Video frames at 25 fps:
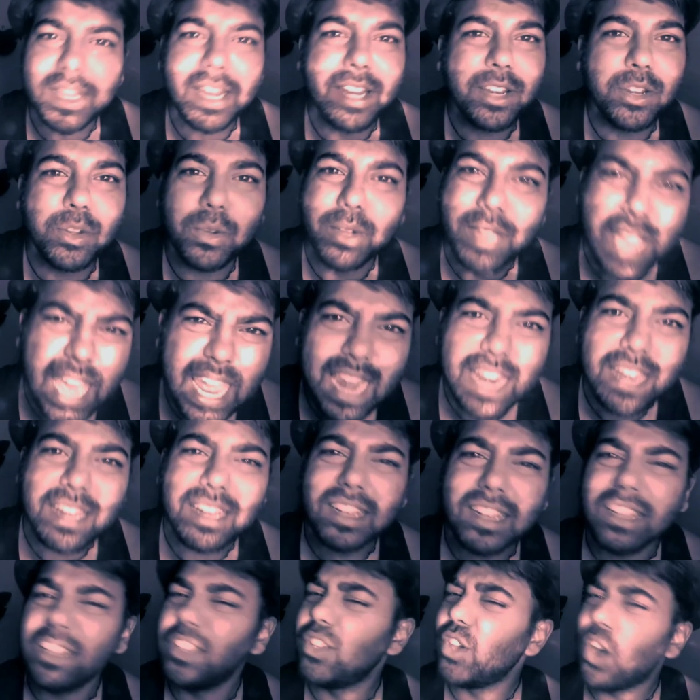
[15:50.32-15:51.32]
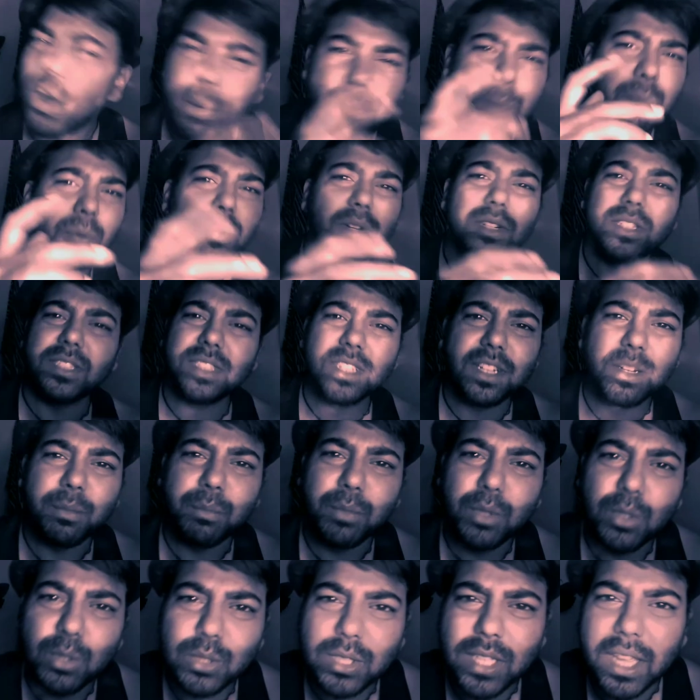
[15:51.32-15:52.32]
that you can, your personal
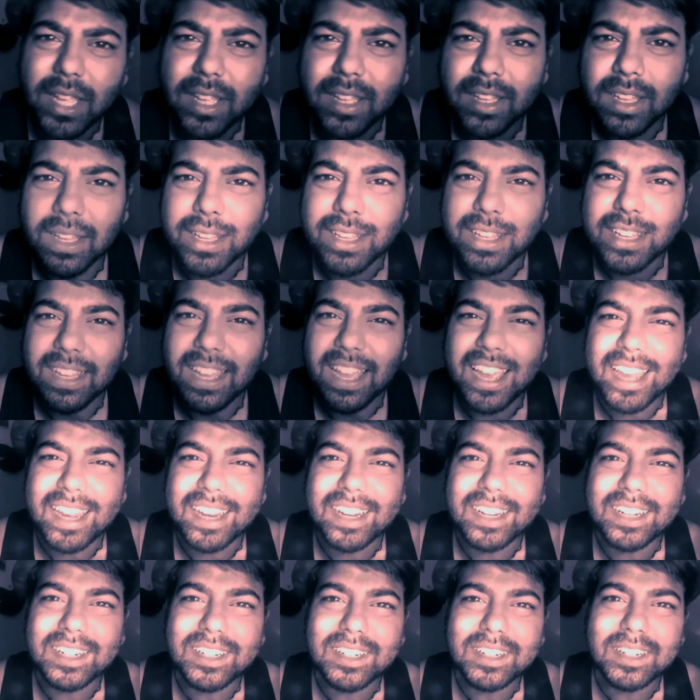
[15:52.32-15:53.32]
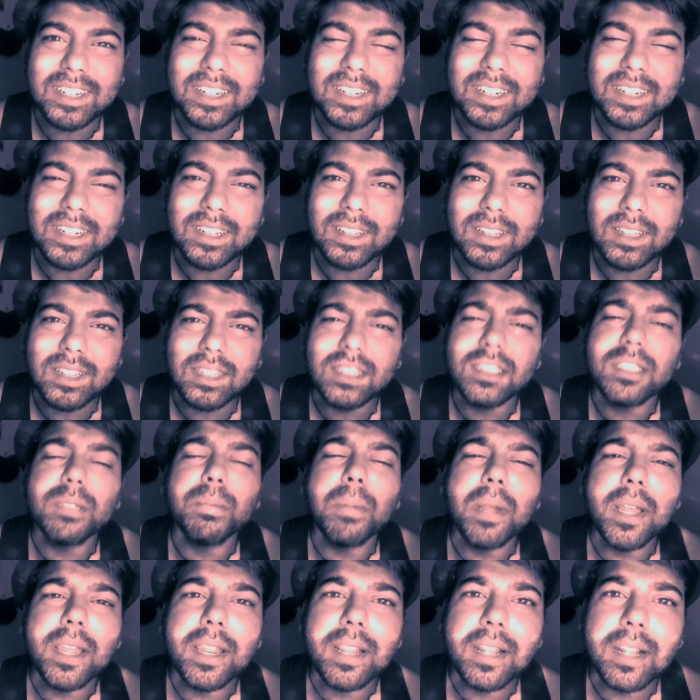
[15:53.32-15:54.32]
music, and
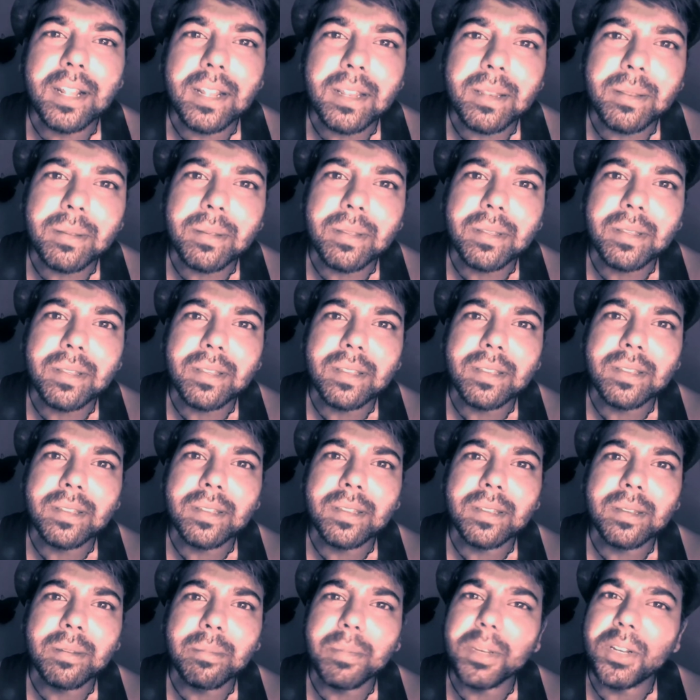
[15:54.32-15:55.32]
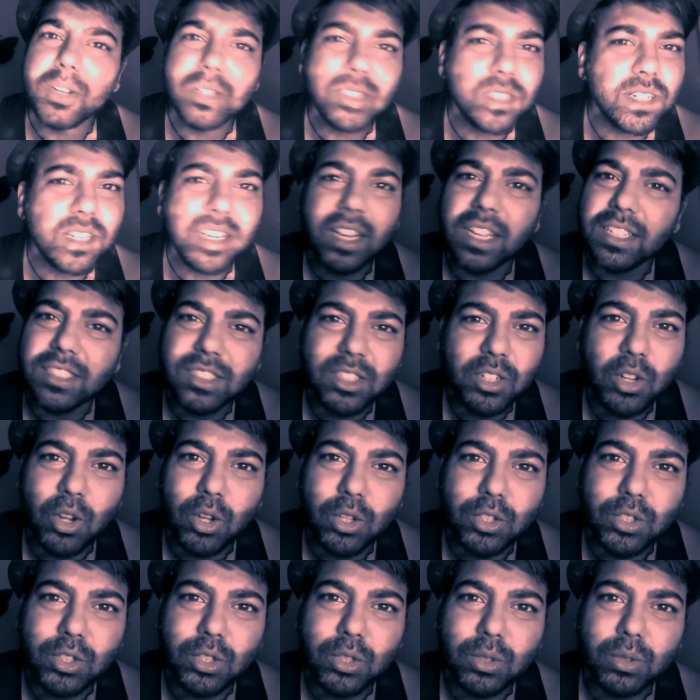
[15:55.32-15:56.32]
smile, because it doesn't
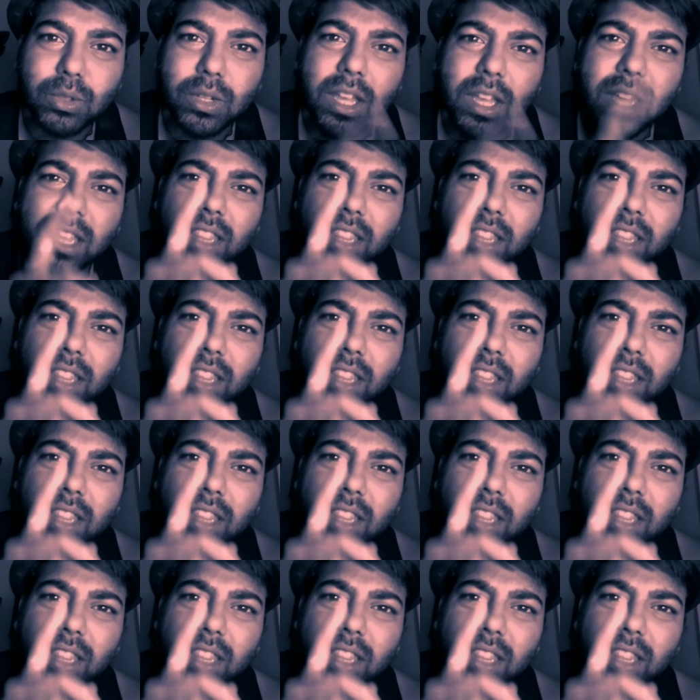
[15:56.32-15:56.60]
cost you.